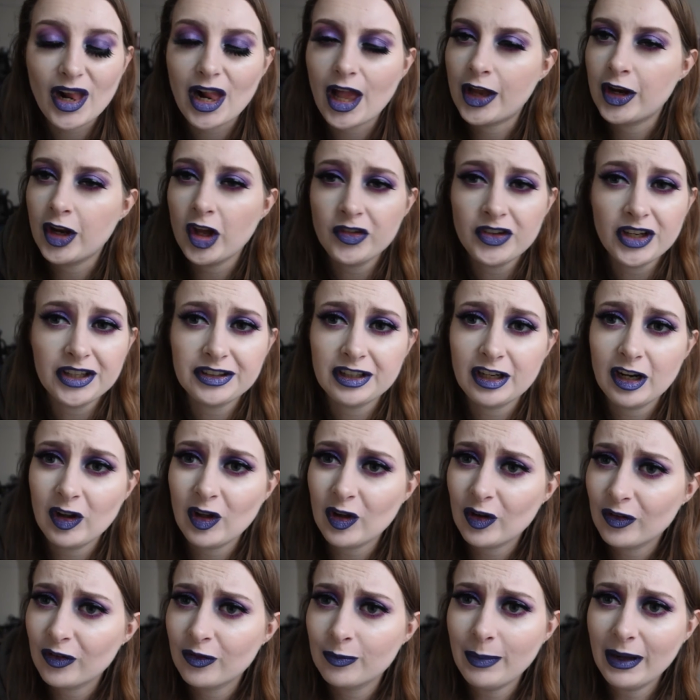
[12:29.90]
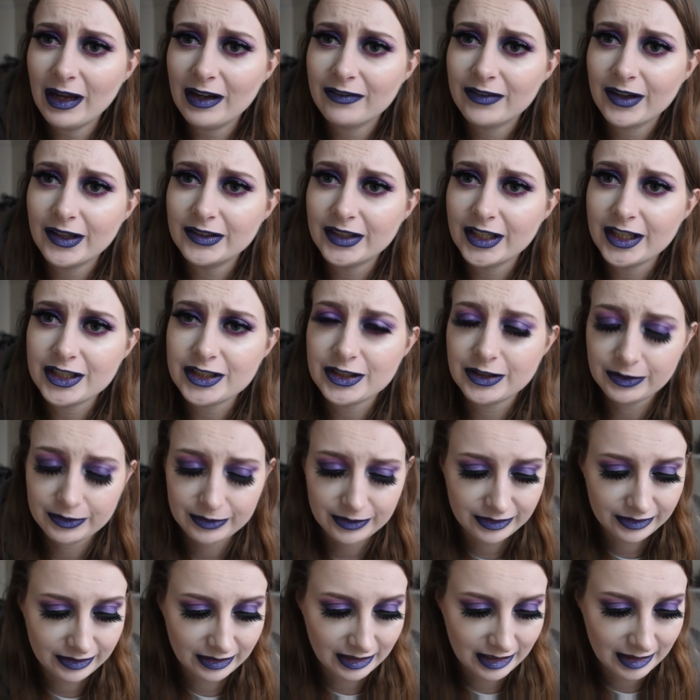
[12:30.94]
and I've tested a lot of matte foundations
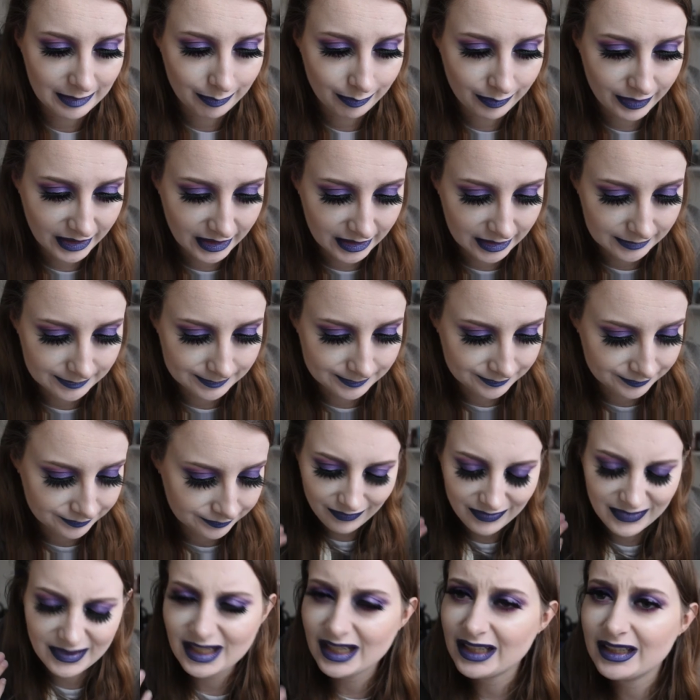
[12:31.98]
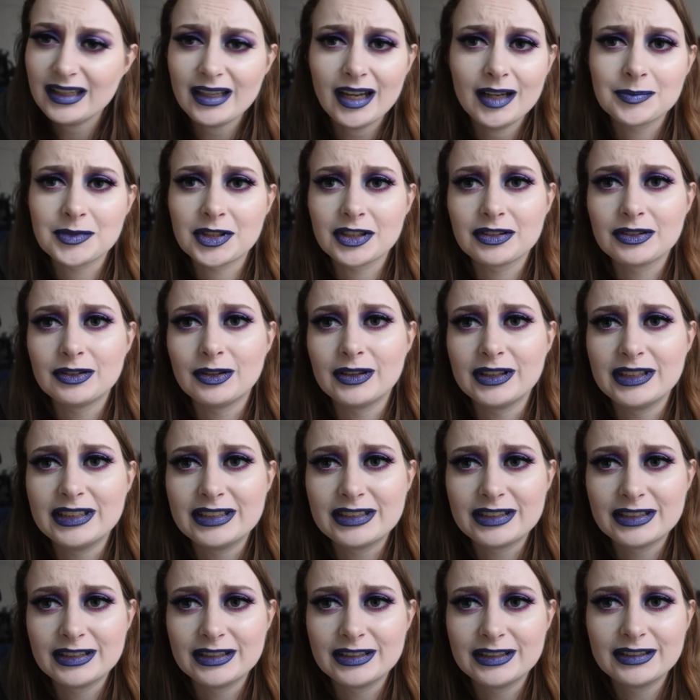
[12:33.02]
recently but I'm just not
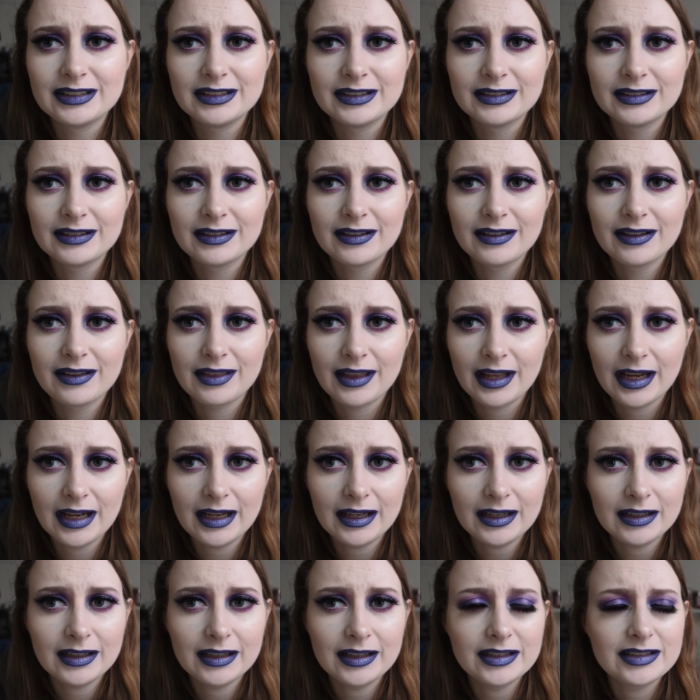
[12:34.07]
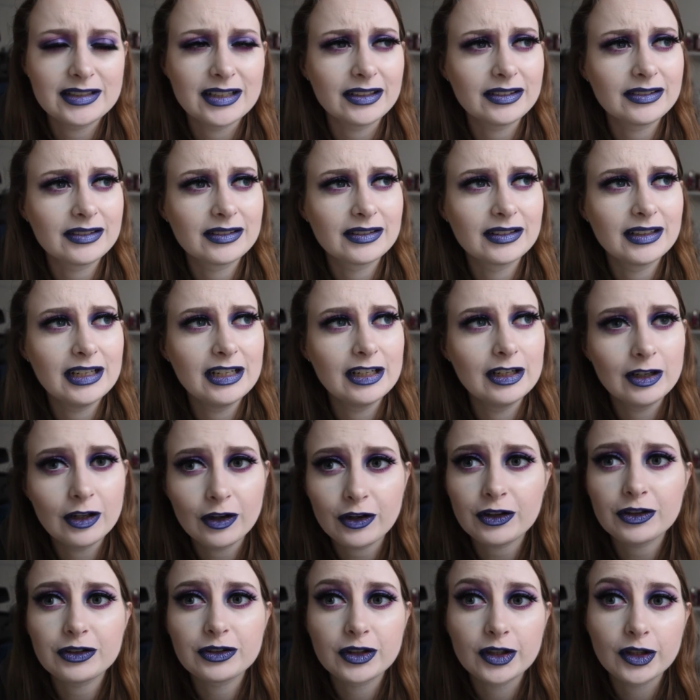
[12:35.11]
into that it just it
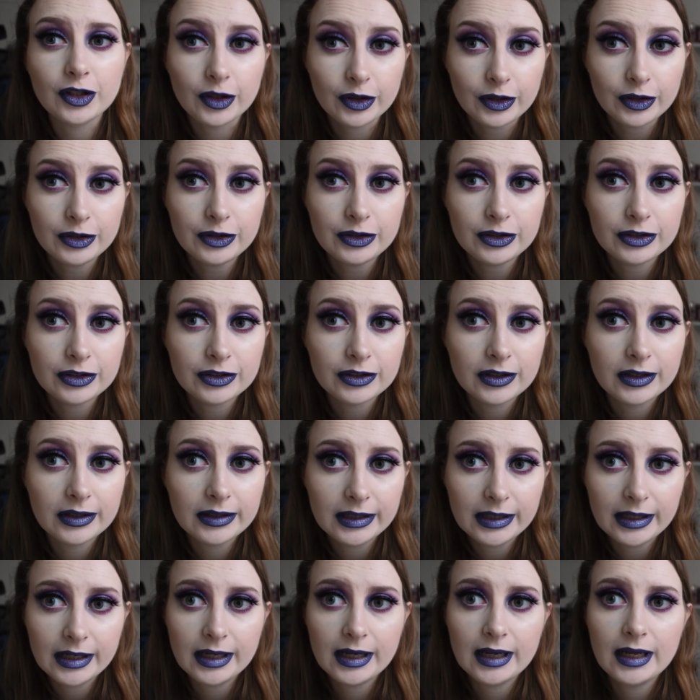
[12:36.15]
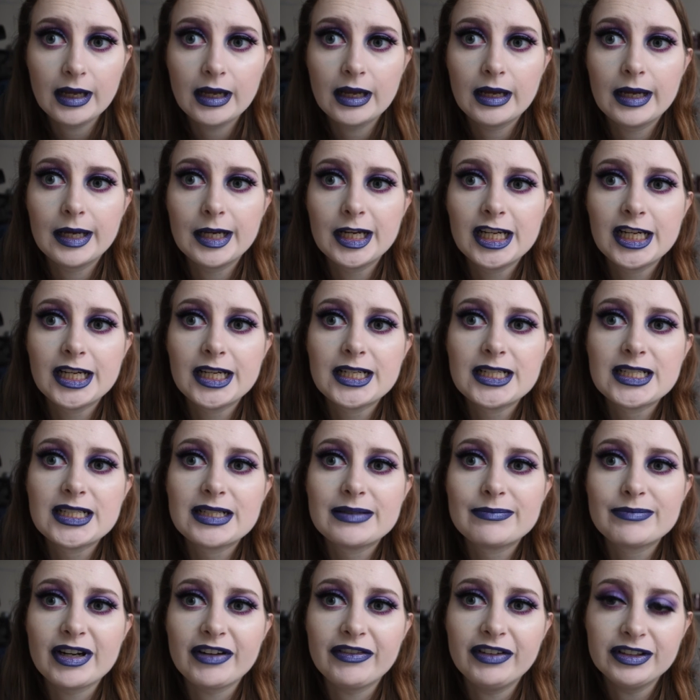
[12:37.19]
looks good
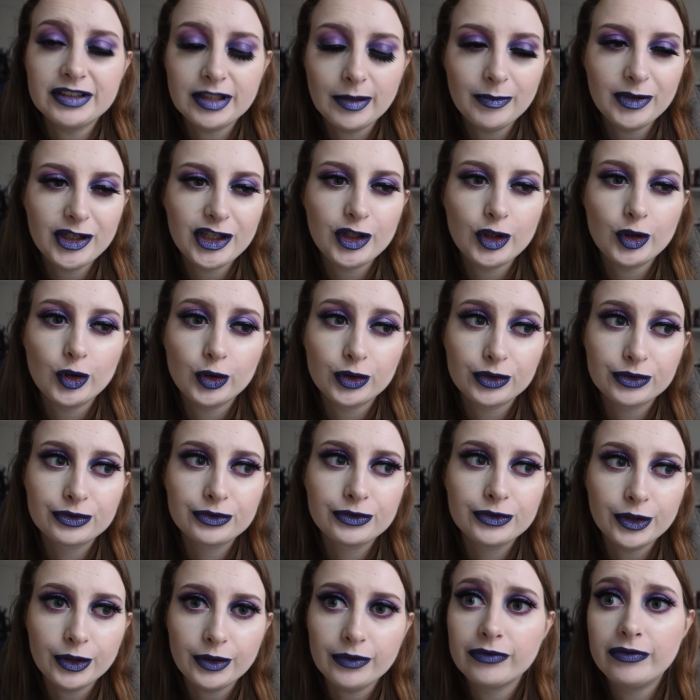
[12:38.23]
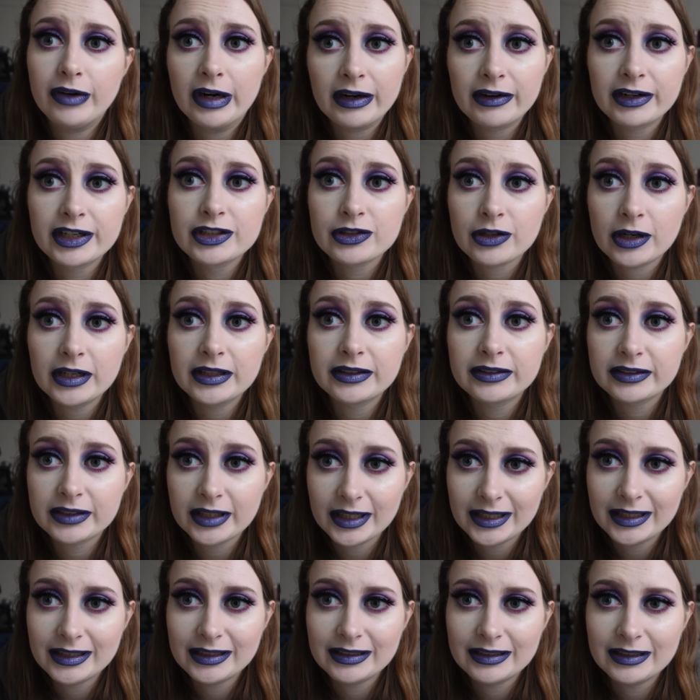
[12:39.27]
but for somebody who has got very dry
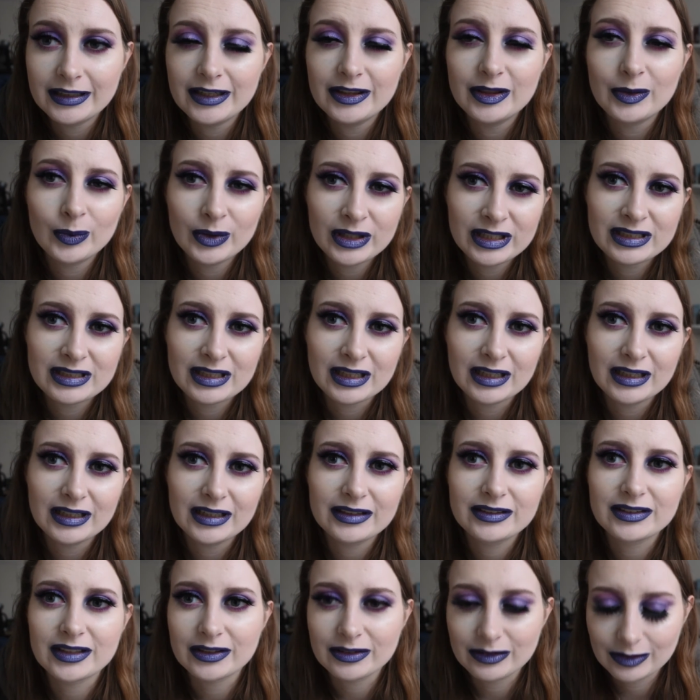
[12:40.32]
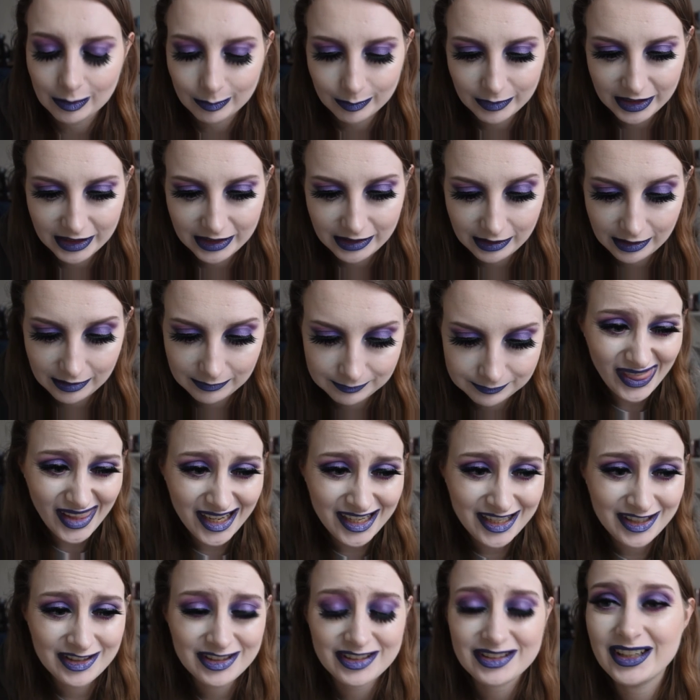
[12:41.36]
skin in the winter, it's just not me.
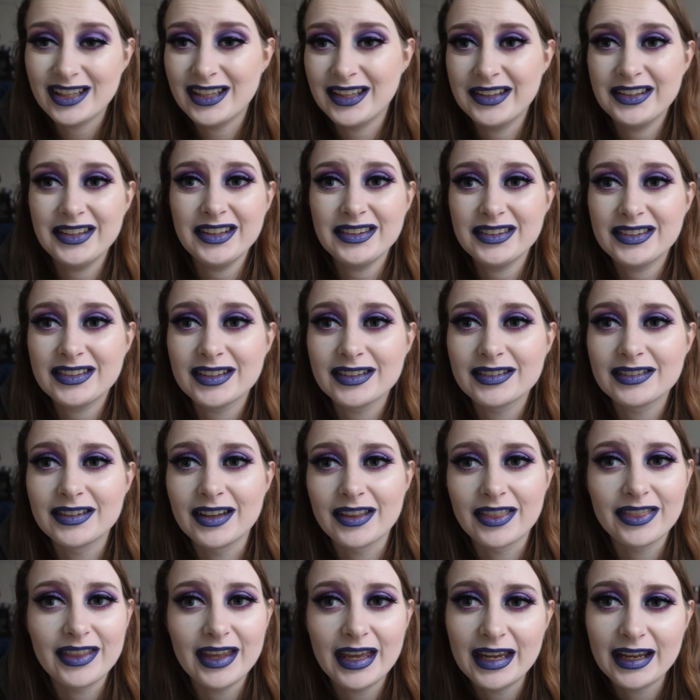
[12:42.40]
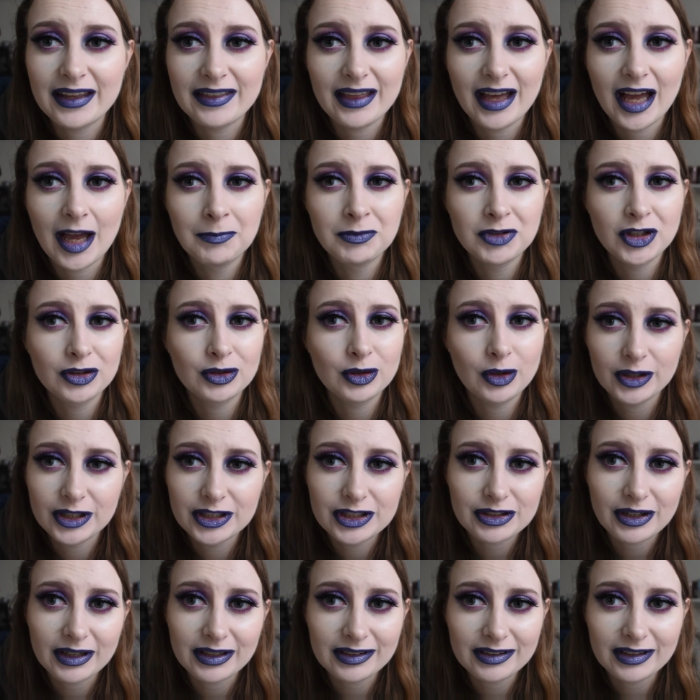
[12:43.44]
It's, it's just a thing that I'm just not
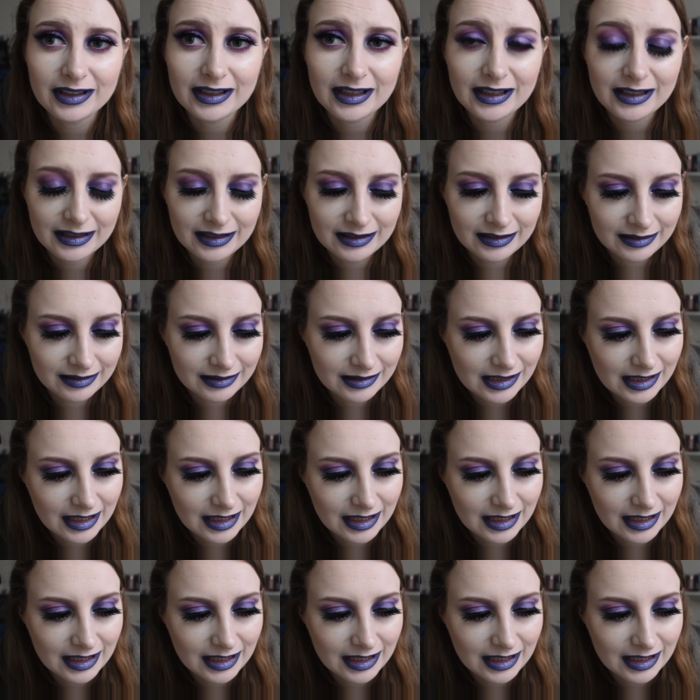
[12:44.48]
interested in